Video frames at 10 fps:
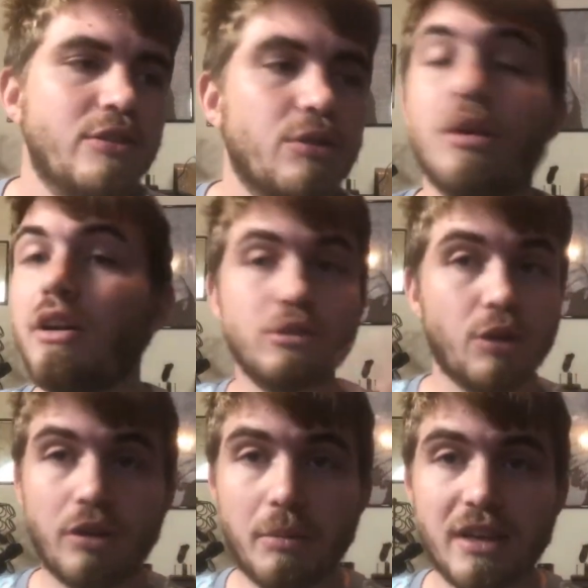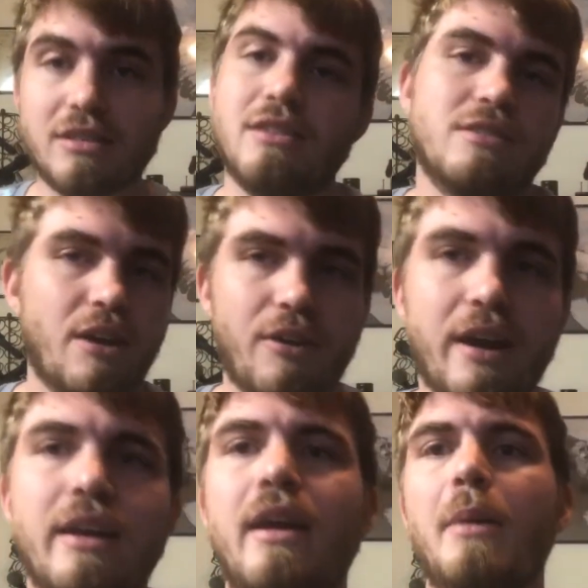So totally makes sense. All
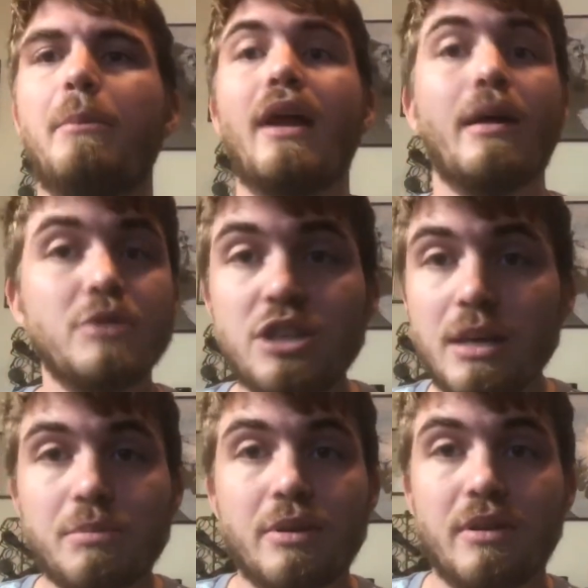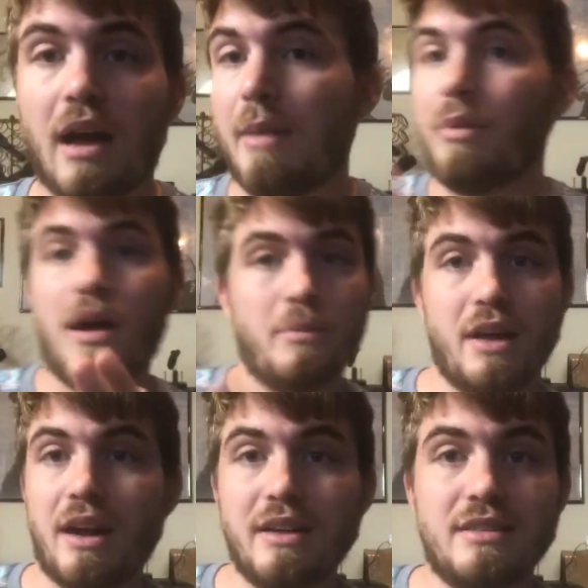right, but I'm cheap. I bought
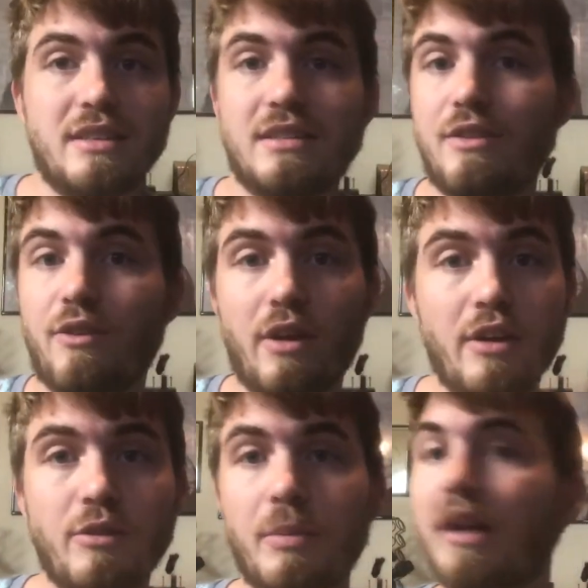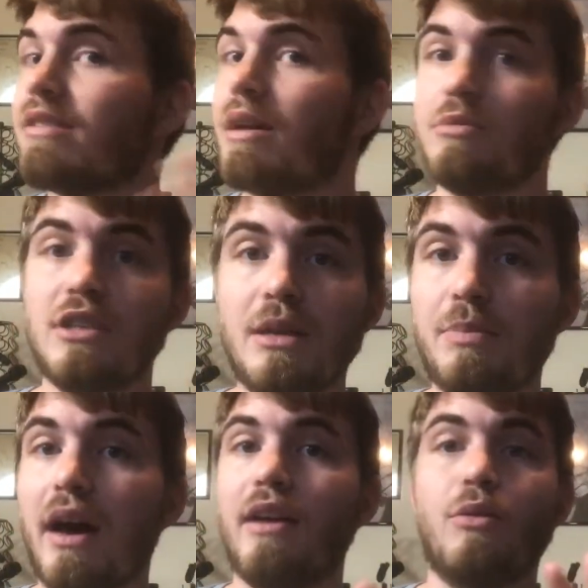my 960 for $100. I'm
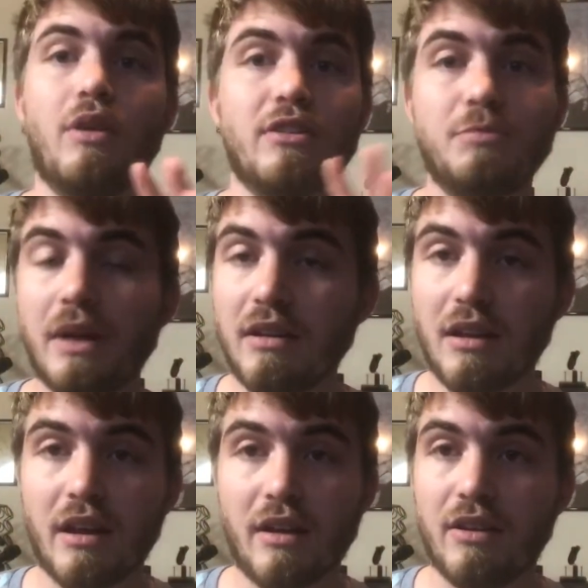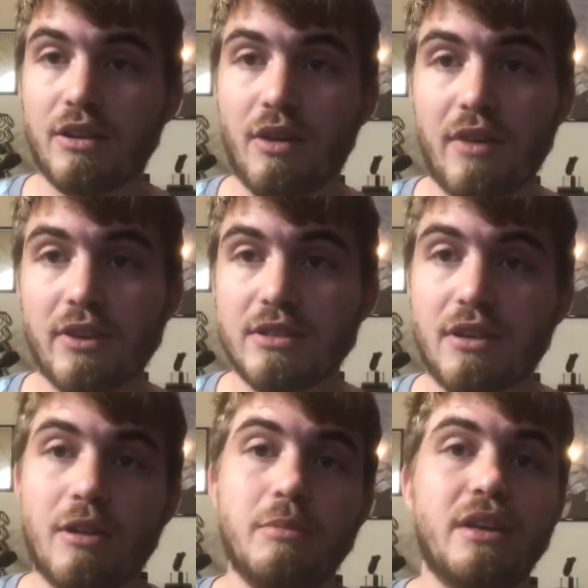cheap. I don't want to spend a lot on the graphics
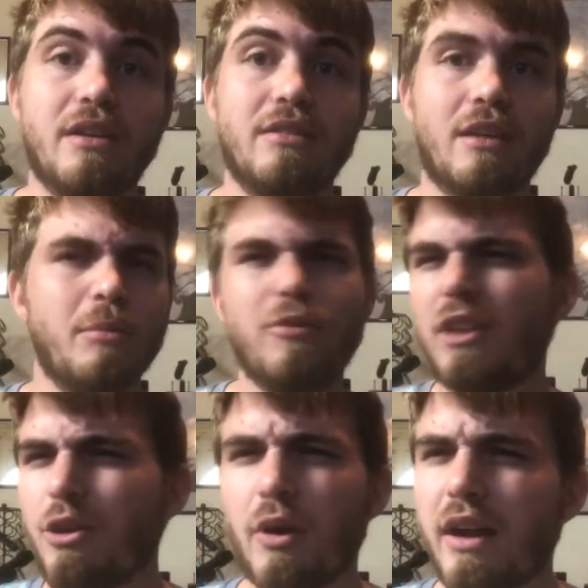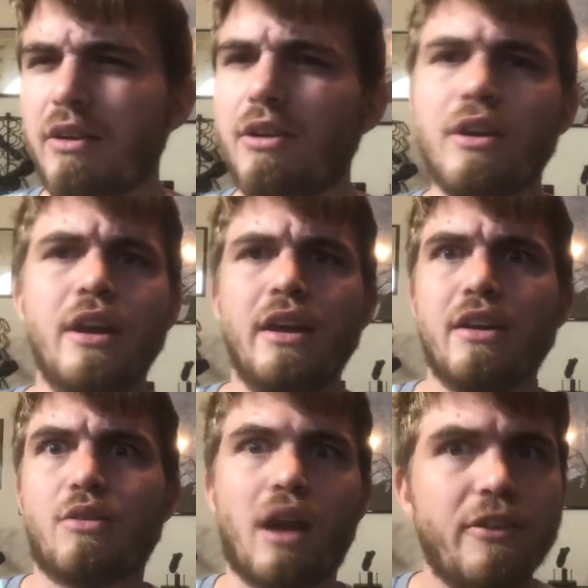card because I'm a video editor.
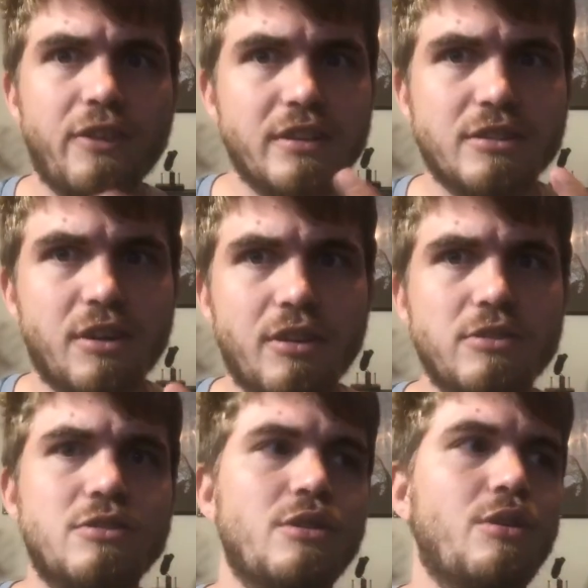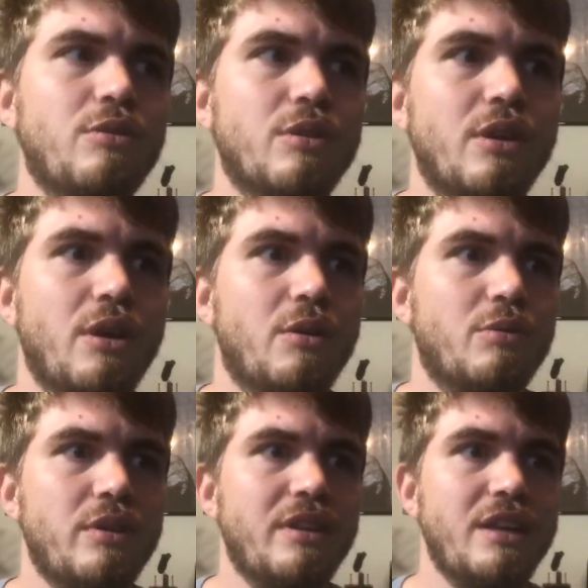Graphics cards don't
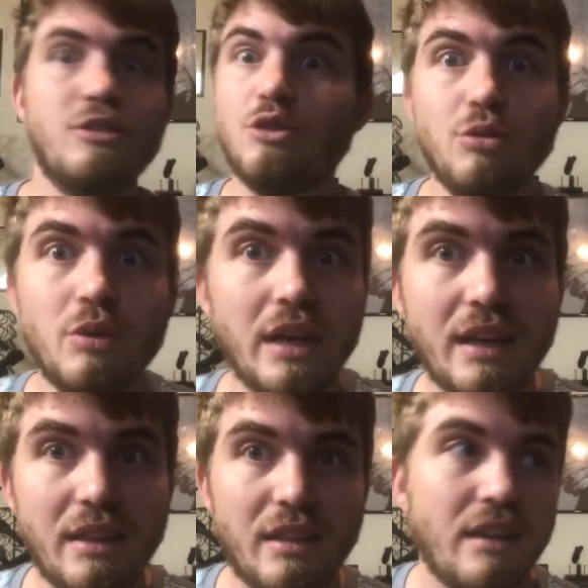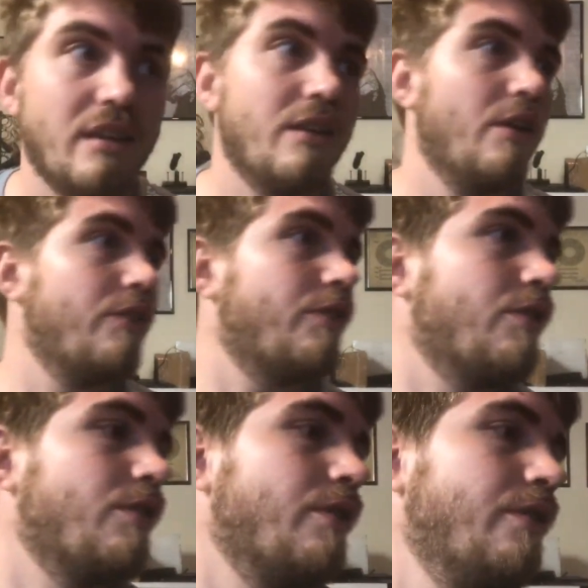really do anything
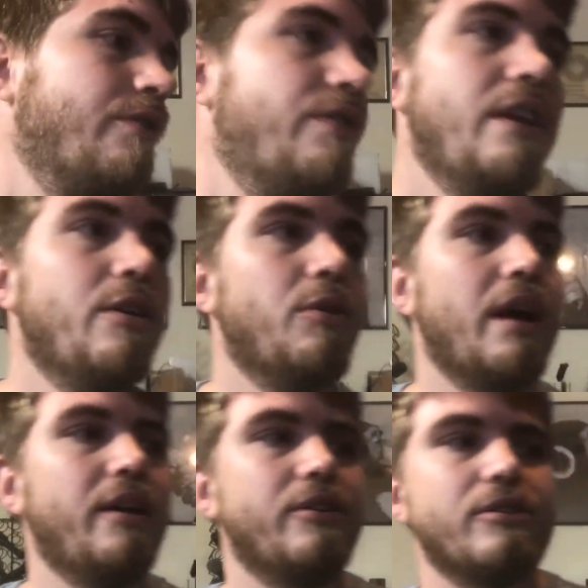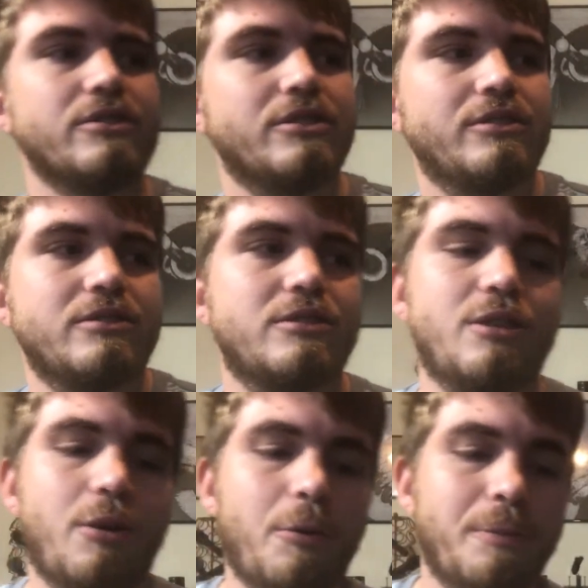for video editors.
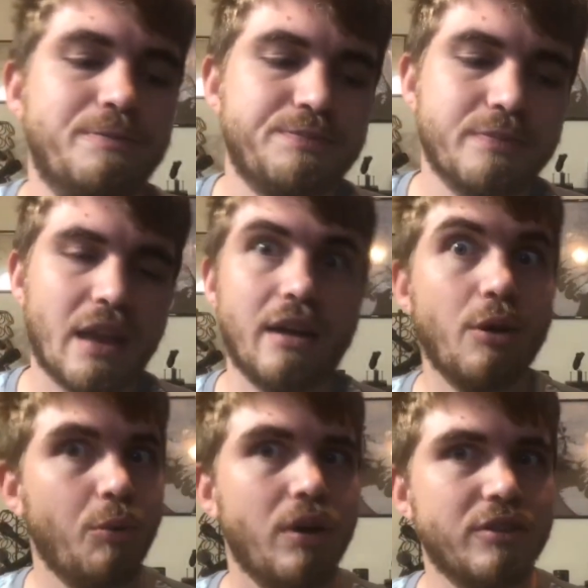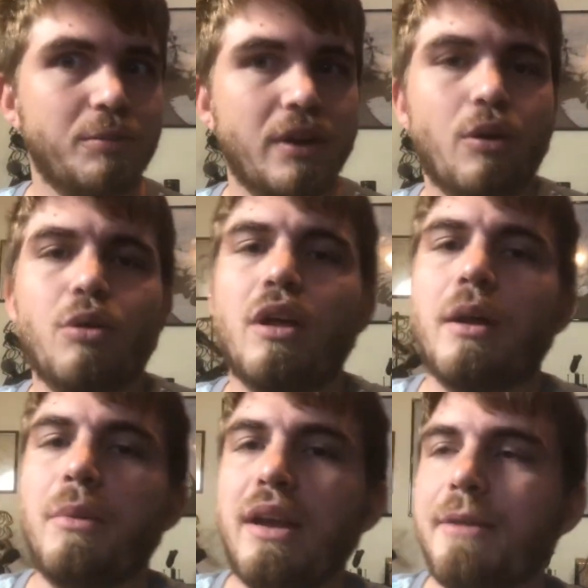So I don't want to spend a whole
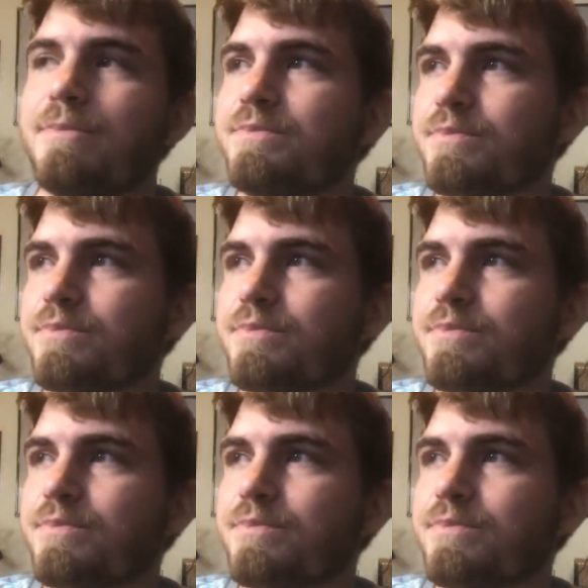lot of money.